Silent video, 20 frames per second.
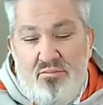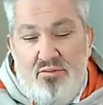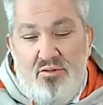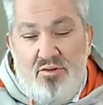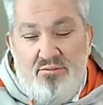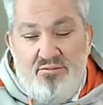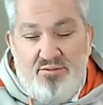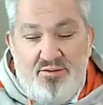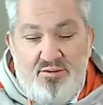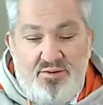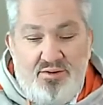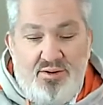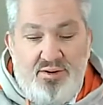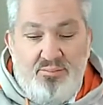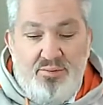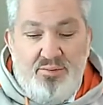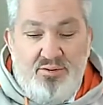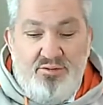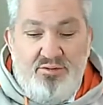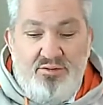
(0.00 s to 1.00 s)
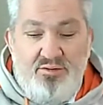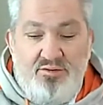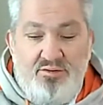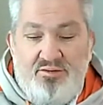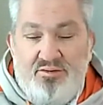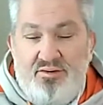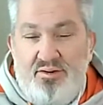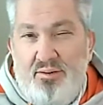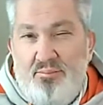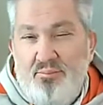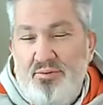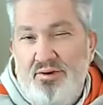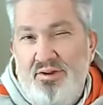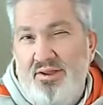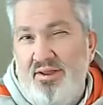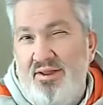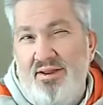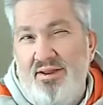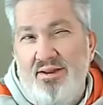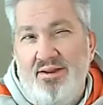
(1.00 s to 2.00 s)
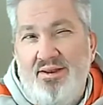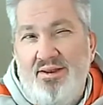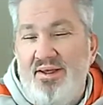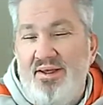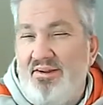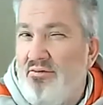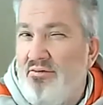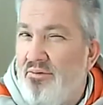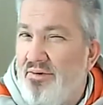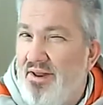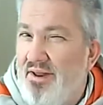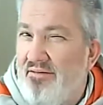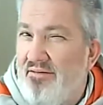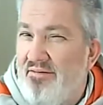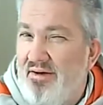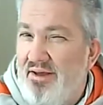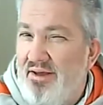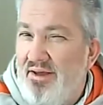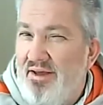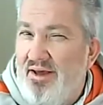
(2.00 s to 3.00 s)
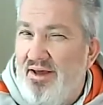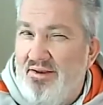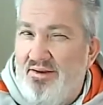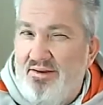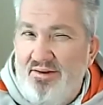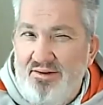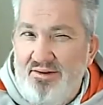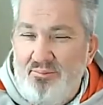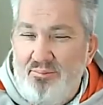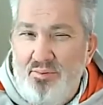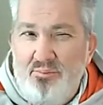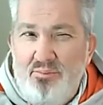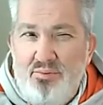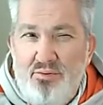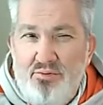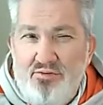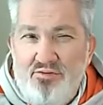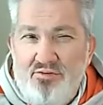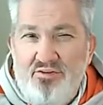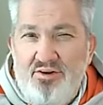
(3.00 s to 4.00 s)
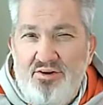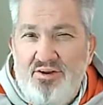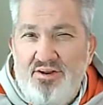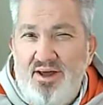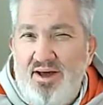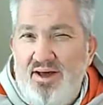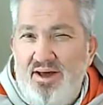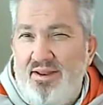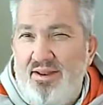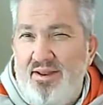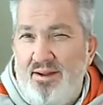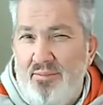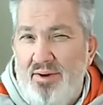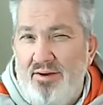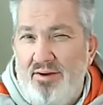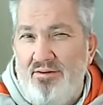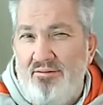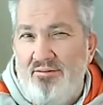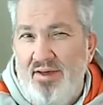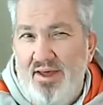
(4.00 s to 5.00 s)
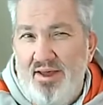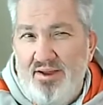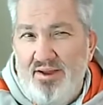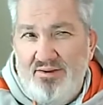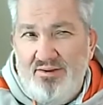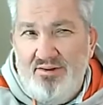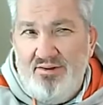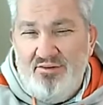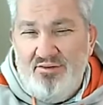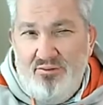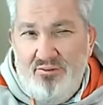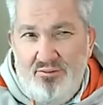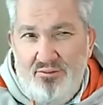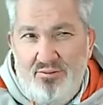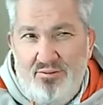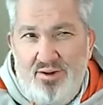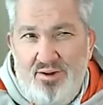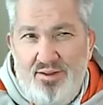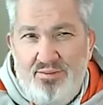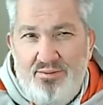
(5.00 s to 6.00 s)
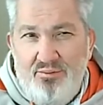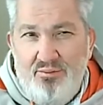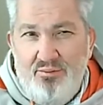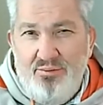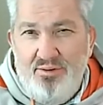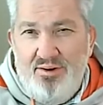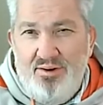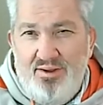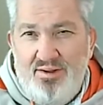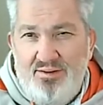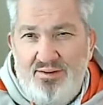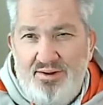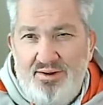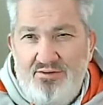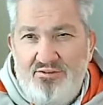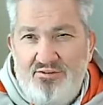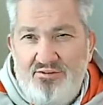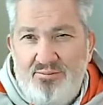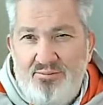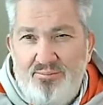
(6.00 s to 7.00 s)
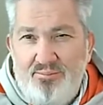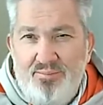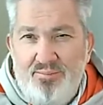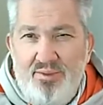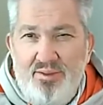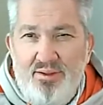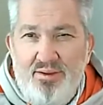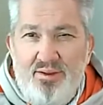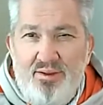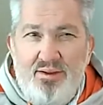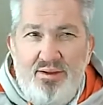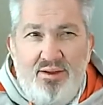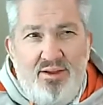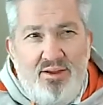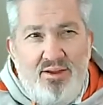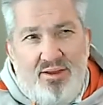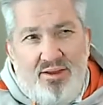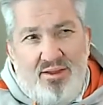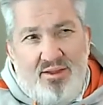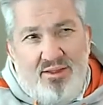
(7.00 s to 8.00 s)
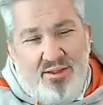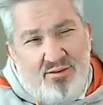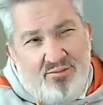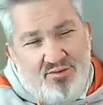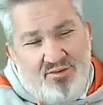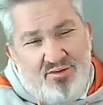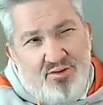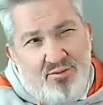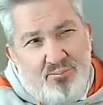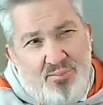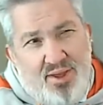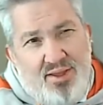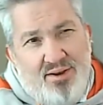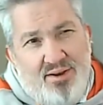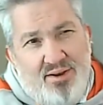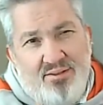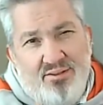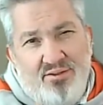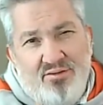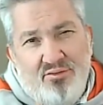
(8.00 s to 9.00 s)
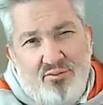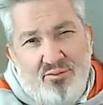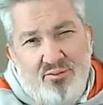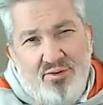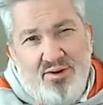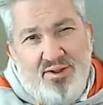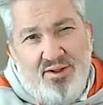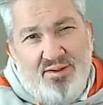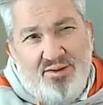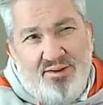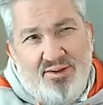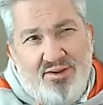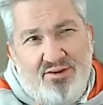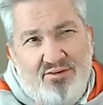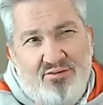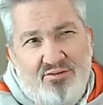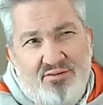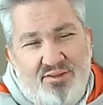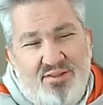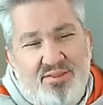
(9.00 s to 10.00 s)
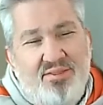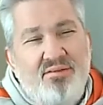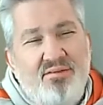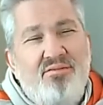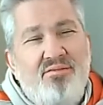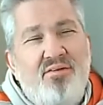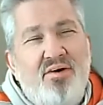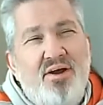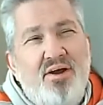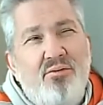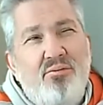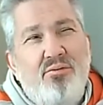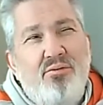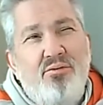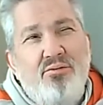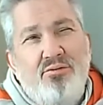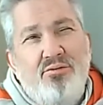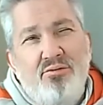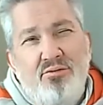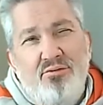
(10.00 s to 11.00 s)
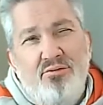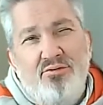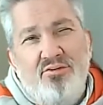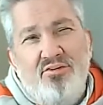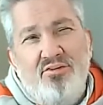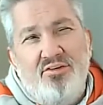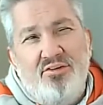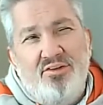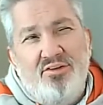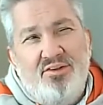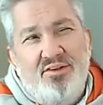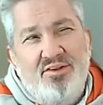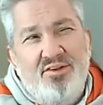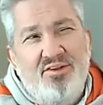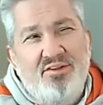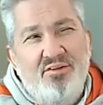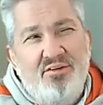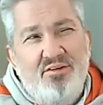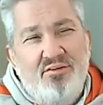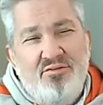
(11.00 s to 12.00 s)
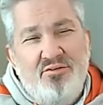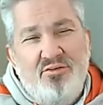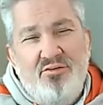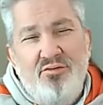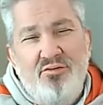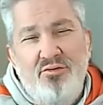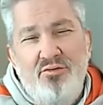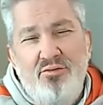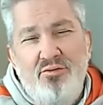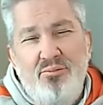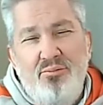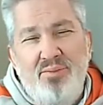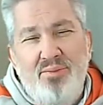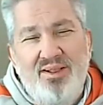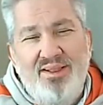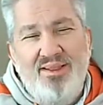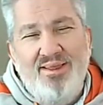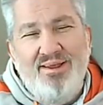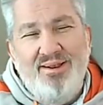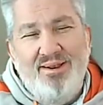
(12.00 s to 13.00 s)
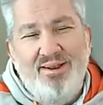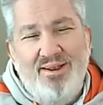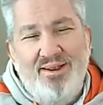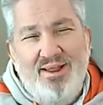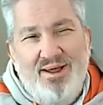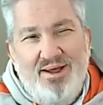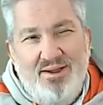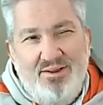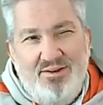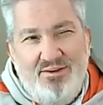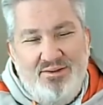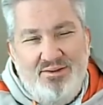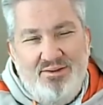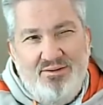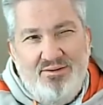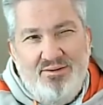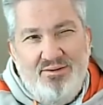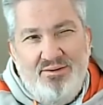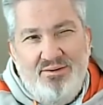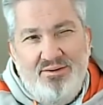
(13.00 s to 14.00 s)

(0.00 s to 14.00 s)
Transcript: after a couple of years, a particular desk would have a disproportionate high amount of access all around the organization. It was so bad in this organization that the firewall rules consisted of 2 million lines.